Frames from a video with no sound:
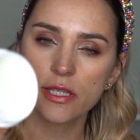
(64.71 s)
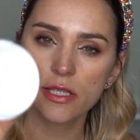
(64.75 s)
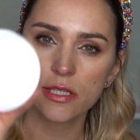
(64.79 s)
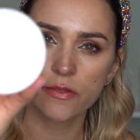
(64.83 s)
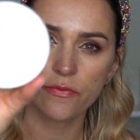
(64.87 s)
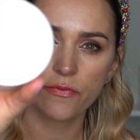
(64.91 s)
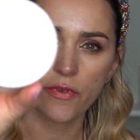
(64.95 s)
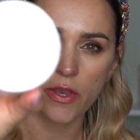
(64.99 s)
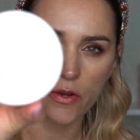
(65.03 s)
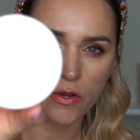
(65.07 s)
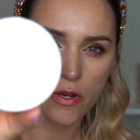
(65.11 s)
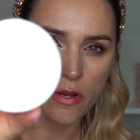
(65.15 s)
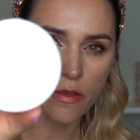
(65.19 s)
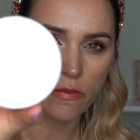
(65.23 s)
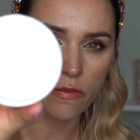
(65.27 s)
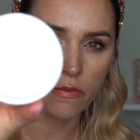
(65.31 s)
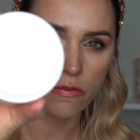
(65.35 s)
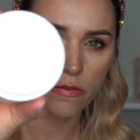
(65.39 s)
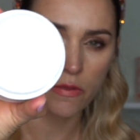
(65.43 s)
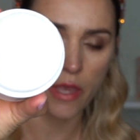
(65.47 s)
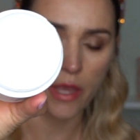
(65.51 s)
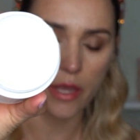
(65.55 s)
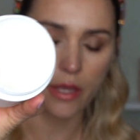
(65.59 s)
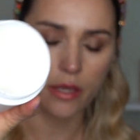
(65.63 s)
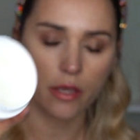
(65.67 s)
It's very
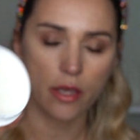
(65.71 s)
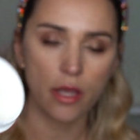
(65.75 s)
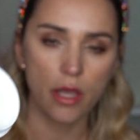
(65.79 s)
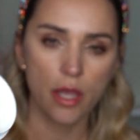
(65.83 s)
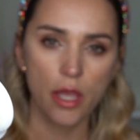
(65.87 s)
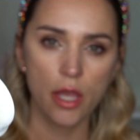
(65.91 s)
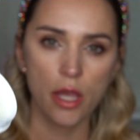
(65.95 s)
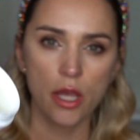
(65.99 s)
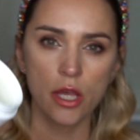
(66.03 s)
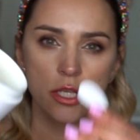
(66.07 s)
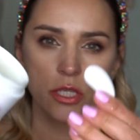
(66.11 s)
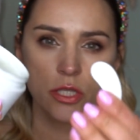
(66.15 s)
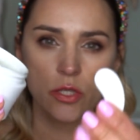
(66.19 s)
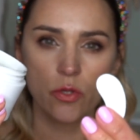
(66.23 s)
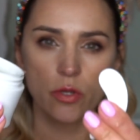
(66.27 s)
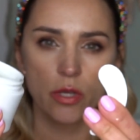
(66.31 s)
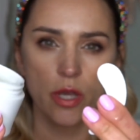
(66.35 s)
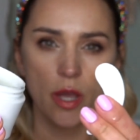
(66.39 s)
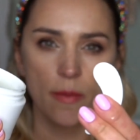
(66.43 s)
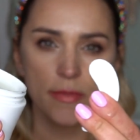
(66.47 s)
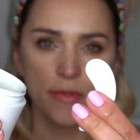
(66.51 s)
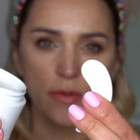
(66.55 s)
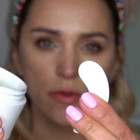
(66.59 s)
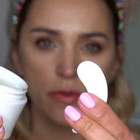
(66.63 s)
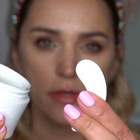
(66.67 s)
thick. So it
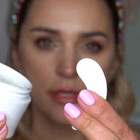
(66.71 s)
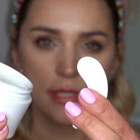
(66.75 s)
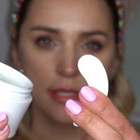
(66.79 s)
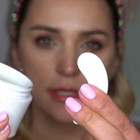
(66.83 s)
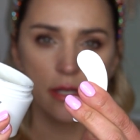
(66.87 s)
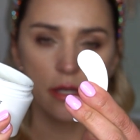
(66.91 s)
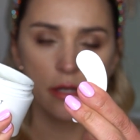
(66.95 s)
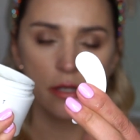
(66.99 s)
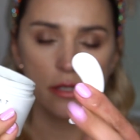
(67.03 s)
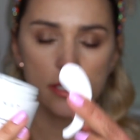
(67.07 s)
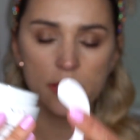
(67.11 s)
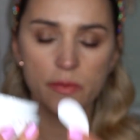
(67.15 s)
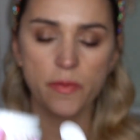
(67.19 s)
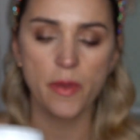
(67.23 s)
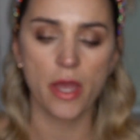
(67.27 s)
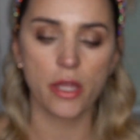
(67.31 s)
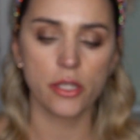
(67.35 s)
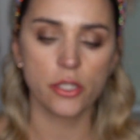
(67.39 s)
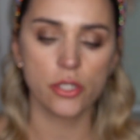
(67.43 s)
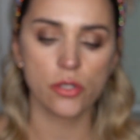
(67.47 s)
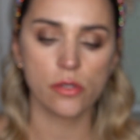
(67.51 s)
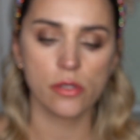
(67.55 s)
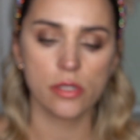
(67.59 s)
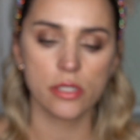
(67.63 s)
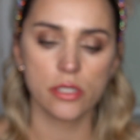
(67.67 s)
comes with this little
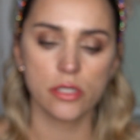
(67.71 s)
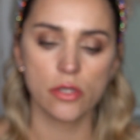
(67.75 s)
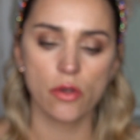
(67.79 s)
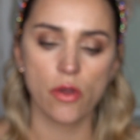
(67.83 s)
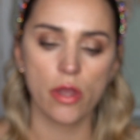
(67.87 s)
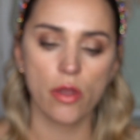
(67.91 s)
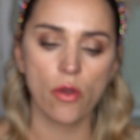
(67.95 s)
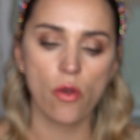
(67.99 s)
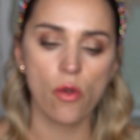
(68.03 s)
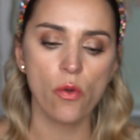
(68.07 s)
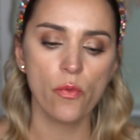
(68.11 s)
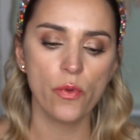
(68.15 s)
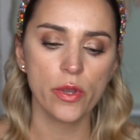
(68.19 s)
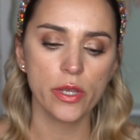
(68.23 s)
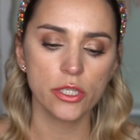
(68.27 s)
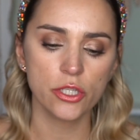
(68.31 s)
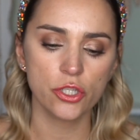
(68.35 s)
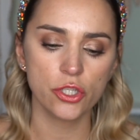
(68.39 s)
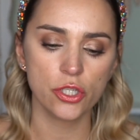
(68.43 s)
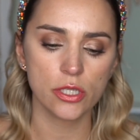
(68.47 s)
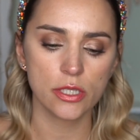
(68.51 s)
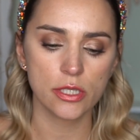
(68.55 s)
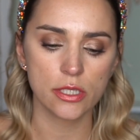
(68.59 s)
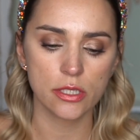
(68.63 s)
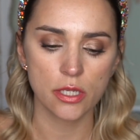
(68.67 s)
spatula. So I always
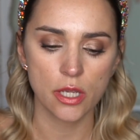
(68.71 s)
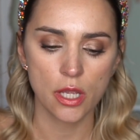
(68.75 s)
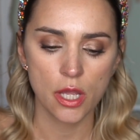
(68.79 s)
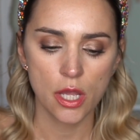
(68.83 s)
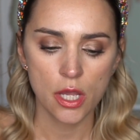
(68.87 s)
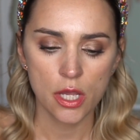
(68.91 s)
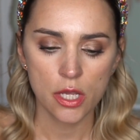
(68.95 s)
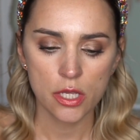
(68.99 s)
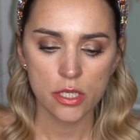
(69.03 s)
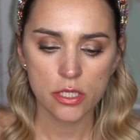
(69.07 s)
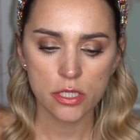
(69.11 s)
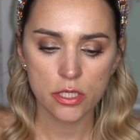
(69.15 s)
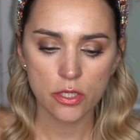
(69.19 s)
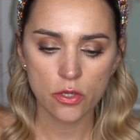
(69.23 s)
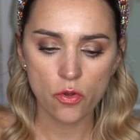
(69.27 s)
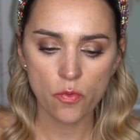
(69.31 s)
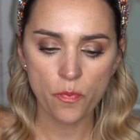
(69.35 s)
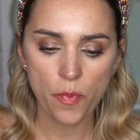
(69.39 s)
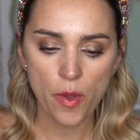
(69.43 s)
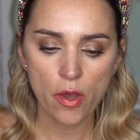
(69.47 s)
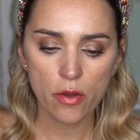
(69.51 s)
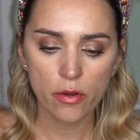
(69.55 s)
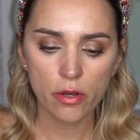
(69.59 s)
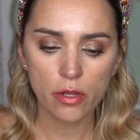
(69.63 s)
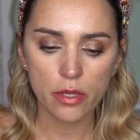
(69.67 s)
just scoop
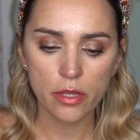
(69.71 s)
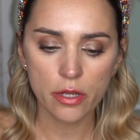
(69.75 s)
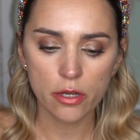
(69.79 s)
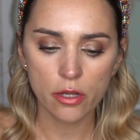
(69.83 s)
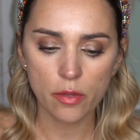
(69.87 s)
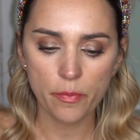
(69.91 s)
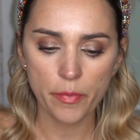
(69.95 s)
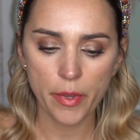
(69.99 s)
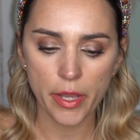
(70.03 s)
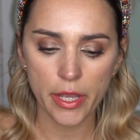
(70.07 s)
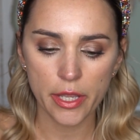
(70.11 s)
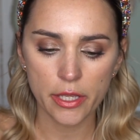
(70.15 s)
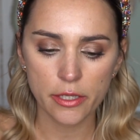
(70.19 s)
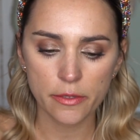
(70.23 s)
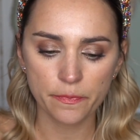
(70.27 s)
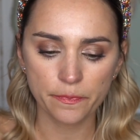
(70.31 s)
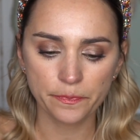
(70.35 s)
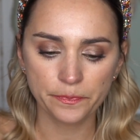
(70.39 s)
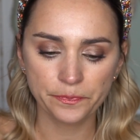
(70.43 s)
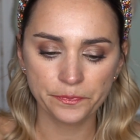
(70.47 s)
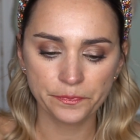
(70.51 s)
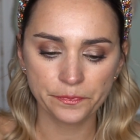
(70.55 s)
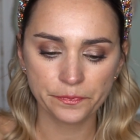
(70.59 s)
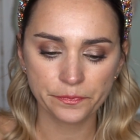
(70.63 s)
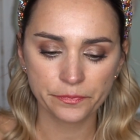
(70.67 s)
out a little bit.
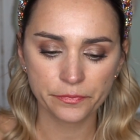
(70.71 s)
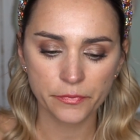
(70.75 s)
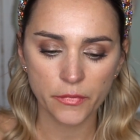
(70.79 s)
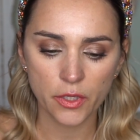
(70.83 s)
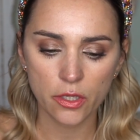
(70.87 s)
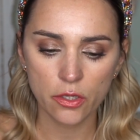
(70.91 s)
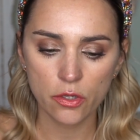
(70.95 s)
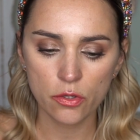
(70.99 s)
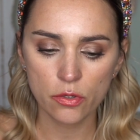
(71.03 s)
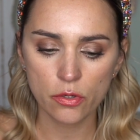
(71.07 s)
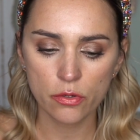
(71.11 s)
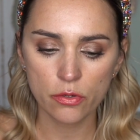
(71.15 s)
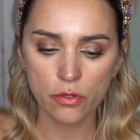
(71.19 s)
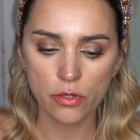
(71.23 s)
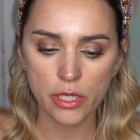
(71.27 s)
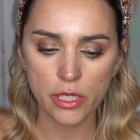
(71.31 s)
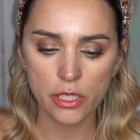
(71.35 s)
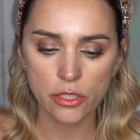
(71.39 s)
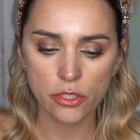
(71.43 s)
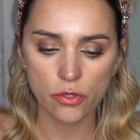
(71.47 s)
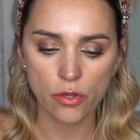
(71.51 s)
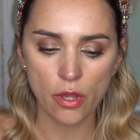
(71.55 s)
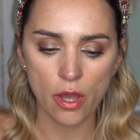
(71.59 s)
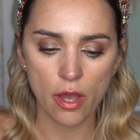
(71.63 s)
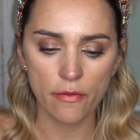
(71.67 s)
You don't
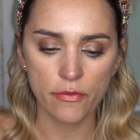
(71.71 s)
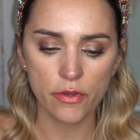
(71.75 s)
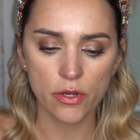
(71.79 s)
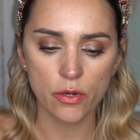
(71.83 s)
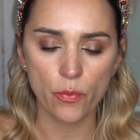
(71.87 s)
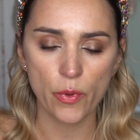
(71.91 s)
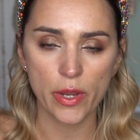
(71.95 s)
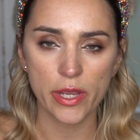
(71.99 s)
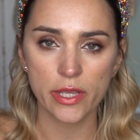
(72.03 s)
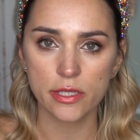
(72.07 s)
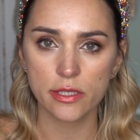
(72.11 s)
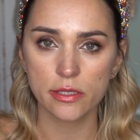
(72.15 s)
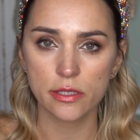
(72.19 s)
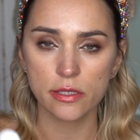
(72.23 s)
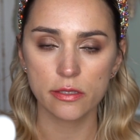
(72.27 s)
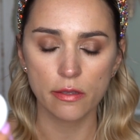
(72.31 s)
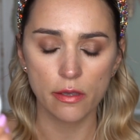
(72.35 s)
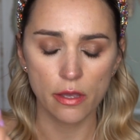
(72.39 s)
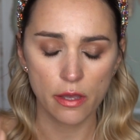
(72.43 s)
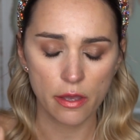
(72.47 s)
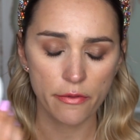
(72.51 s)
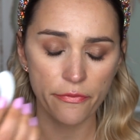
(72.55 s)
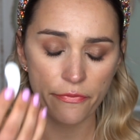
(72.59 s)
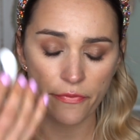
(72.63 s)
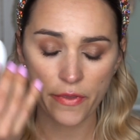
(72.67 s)
need to have your
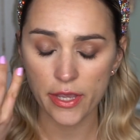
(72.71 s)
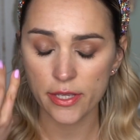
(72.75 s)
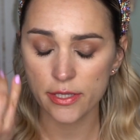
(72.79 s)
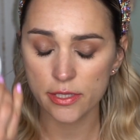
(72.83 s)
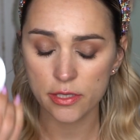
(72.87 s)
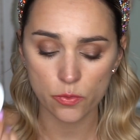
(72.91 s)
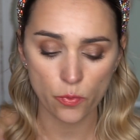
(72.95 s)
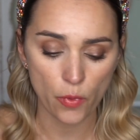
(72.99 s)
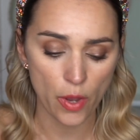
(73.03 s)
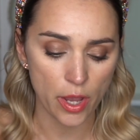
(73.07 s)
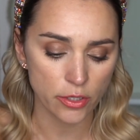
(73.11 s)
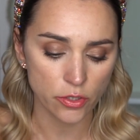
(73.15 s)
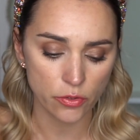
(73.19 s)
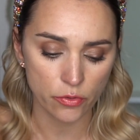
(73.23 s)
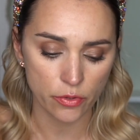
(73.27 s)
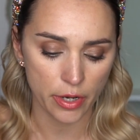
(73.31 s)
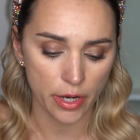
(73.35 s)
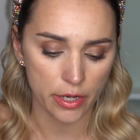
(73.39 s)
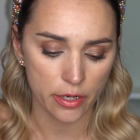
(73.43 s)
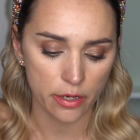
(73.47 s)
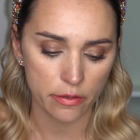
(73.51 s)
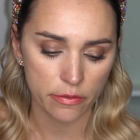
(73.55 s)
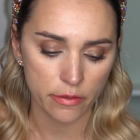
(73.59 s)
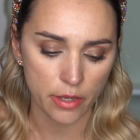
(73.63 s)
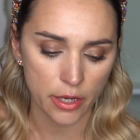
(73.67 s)
face wet or
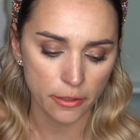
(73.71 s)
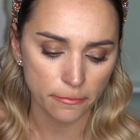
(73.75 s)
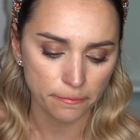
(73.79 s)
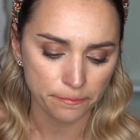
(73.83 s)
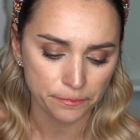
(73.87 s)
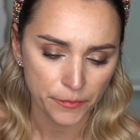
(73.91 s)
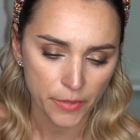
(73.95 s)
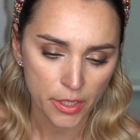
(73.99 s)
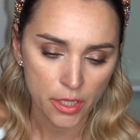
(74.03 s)
anything.